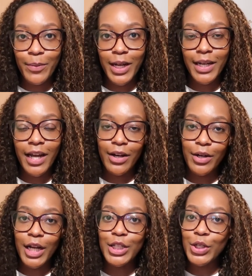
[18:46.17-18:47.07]
right
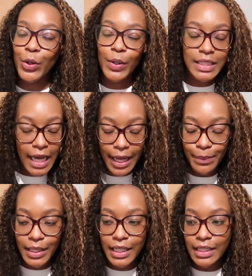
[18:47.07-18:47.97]
now, and you know what
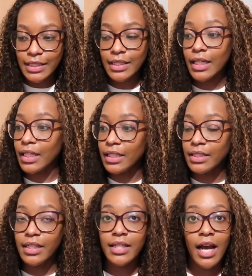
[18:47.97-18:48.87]
time it is? It is
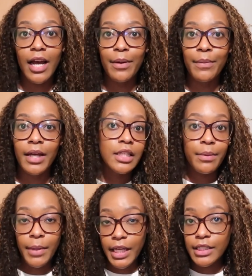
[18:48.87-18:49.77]
time to
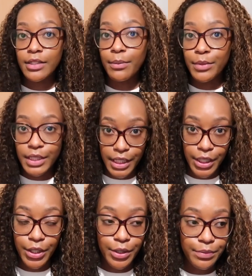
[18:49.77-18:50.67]
make some
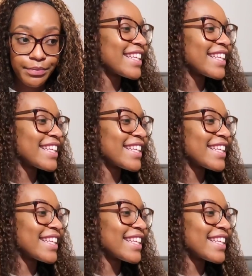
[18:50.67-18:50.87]
dinner.